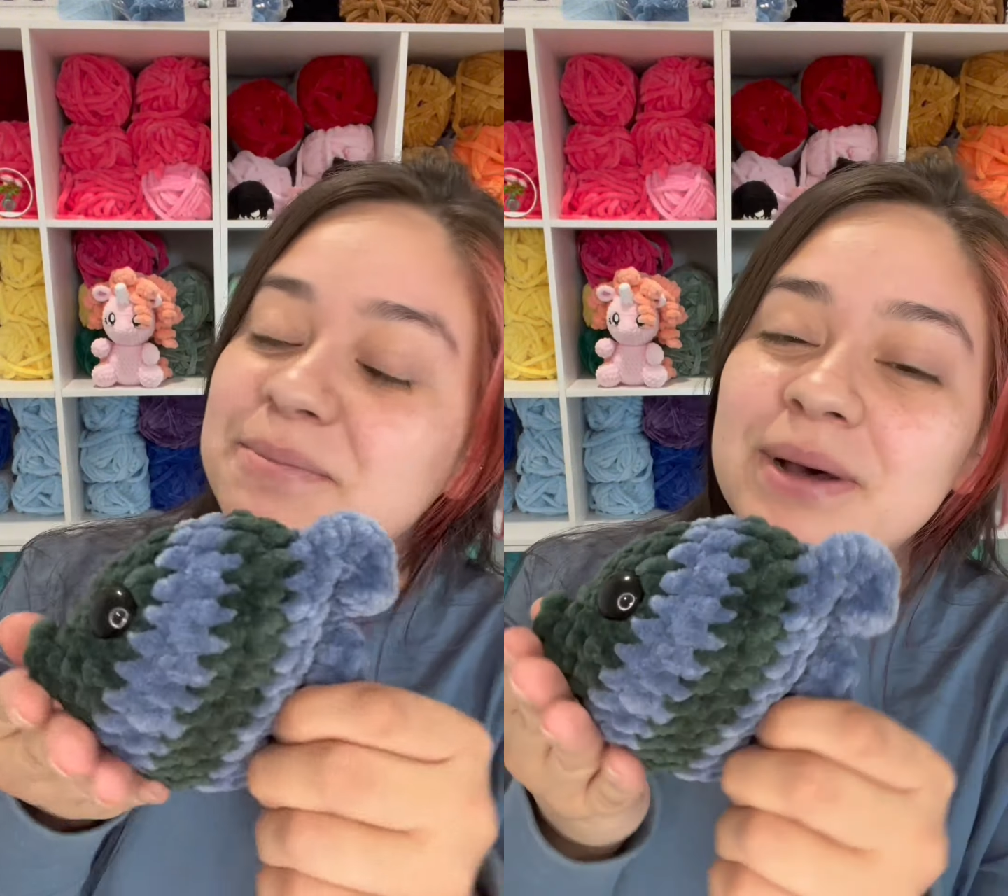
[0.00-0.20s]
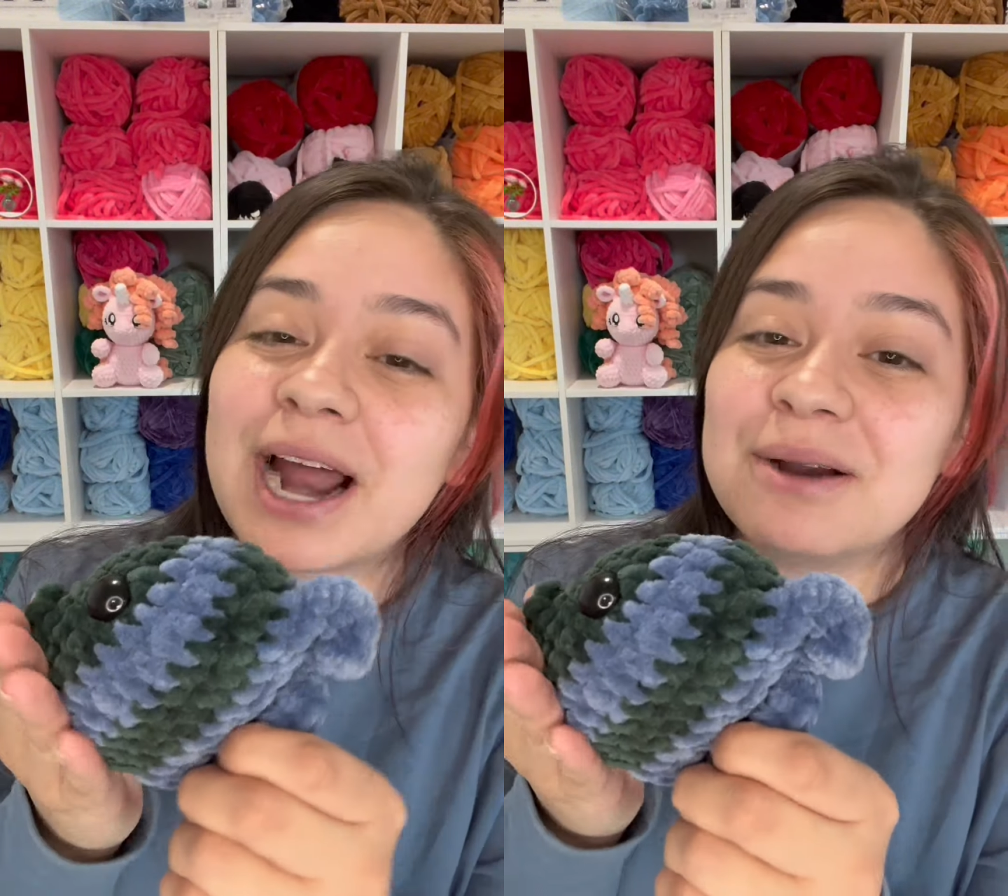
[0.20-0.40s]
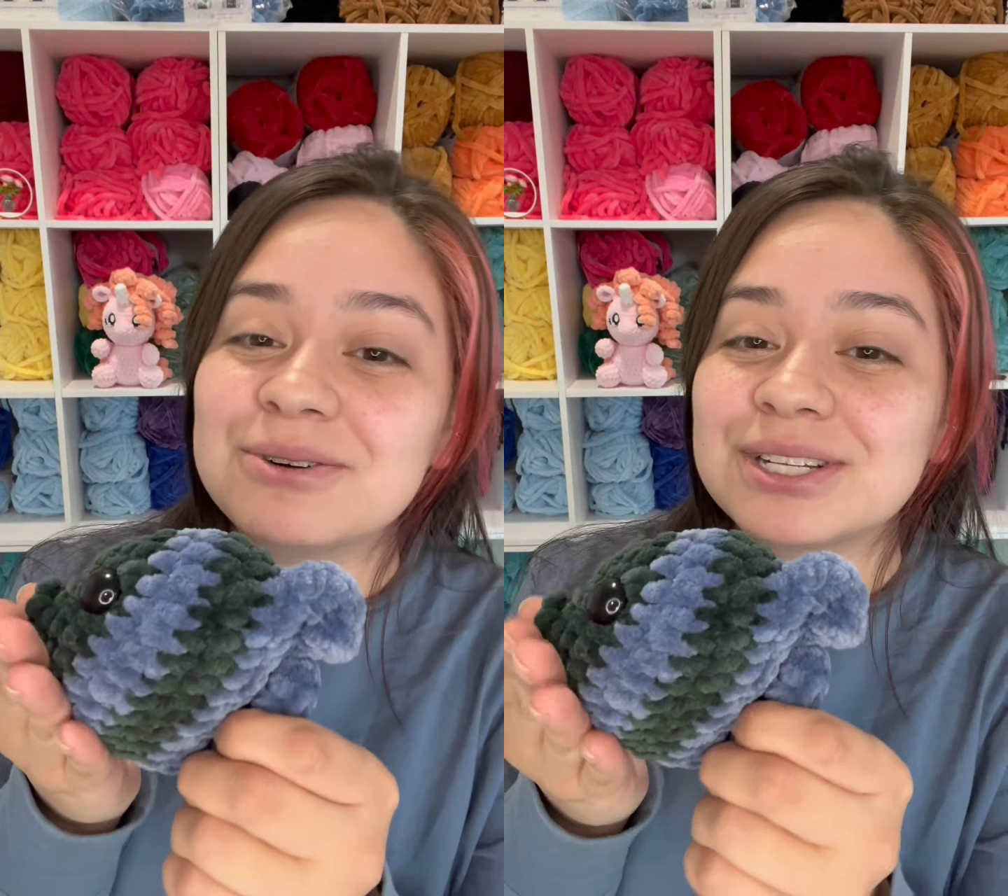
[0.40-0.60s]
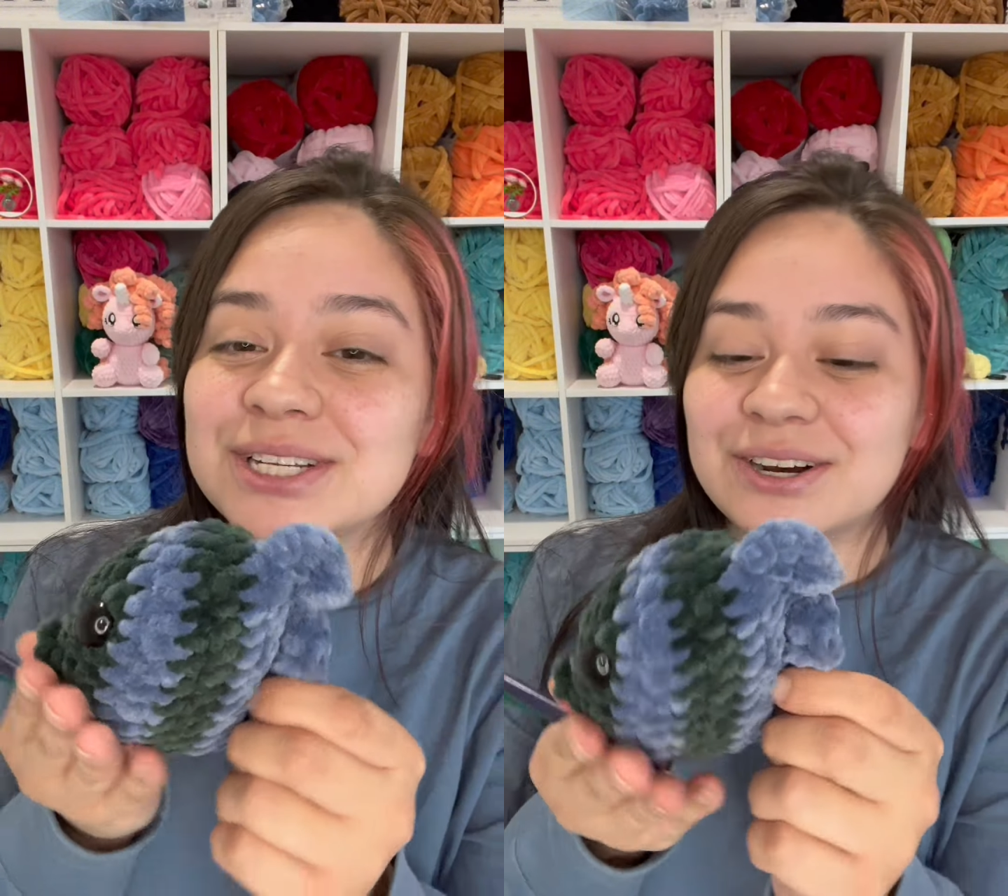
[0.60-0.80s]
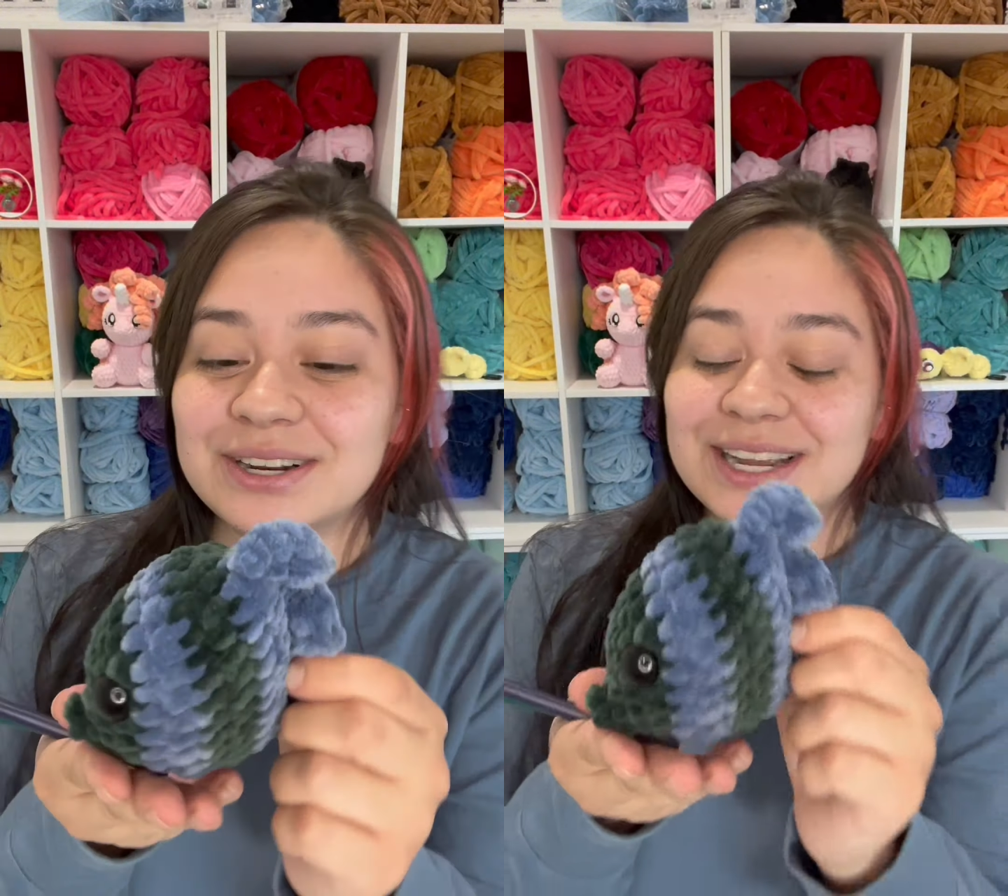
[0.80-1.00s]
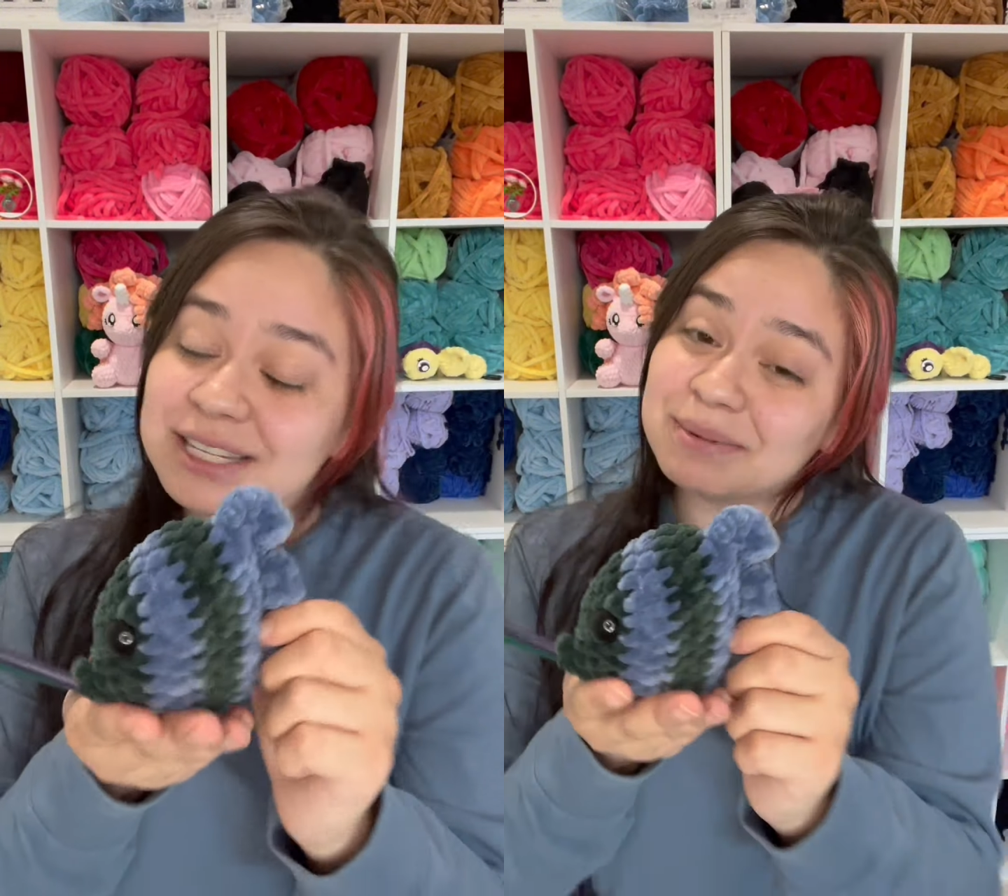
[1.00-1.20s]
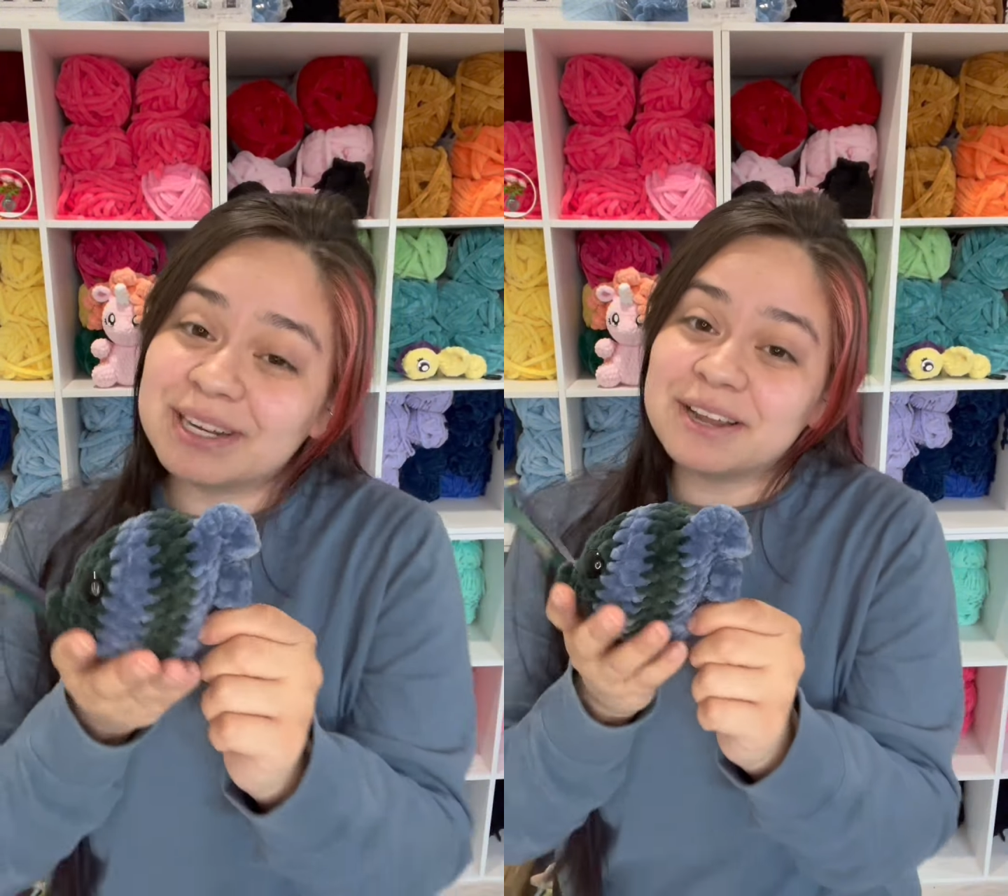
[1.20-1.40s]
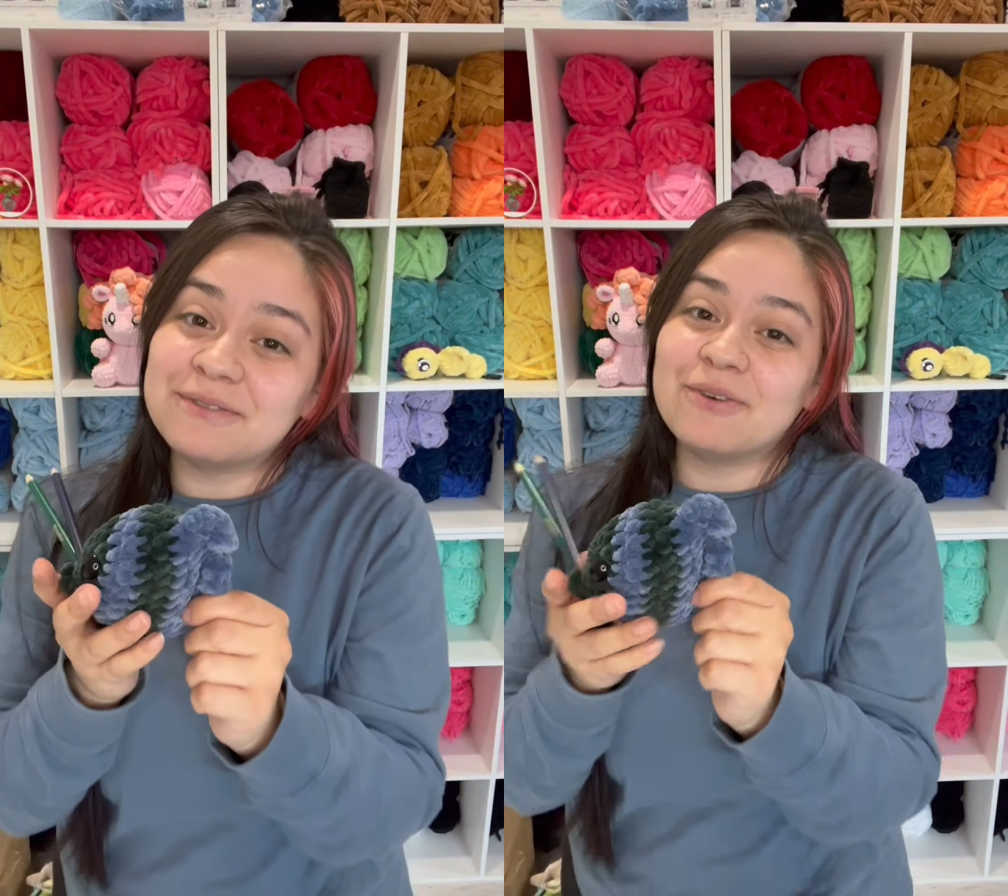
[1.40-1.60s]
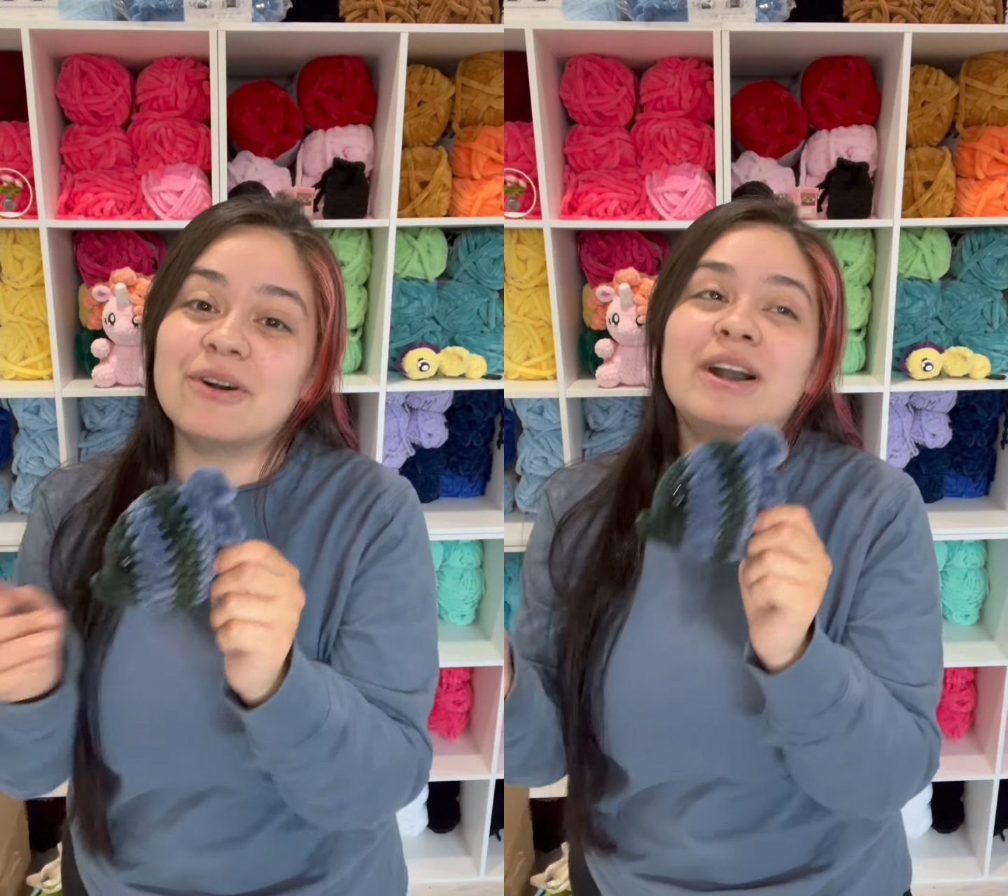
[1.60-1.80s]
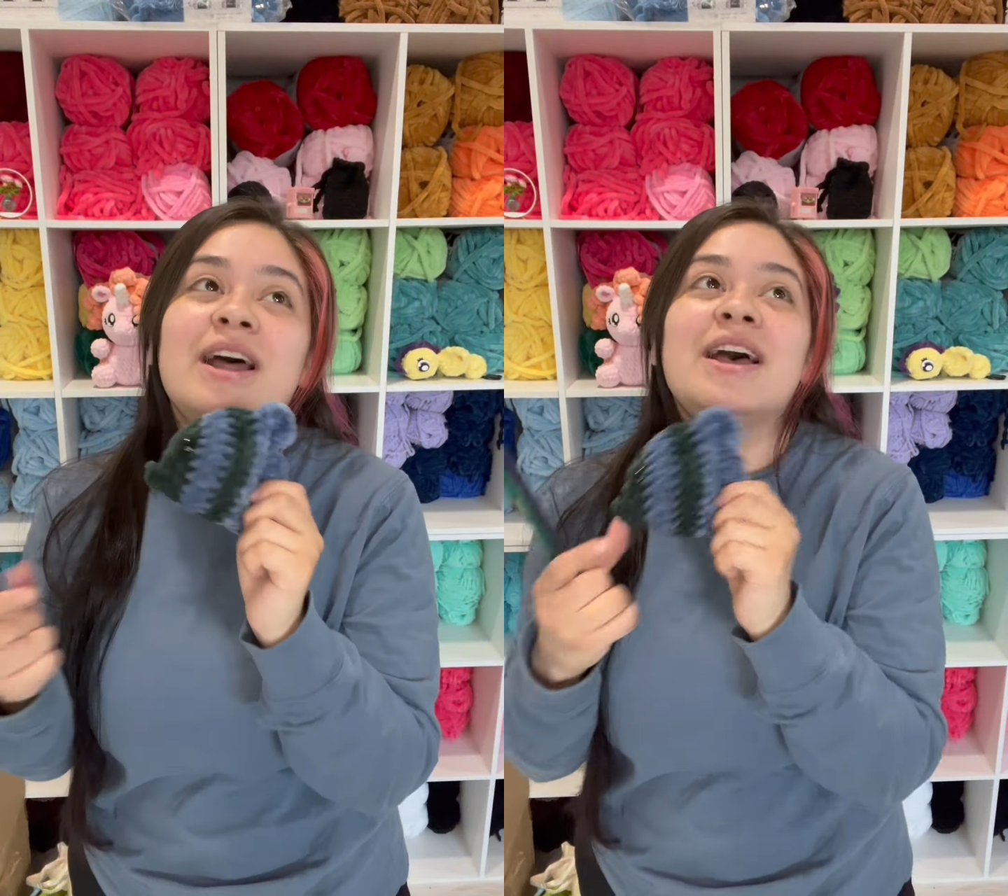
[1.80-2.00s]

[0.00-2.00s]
but I will see y'all next Monday for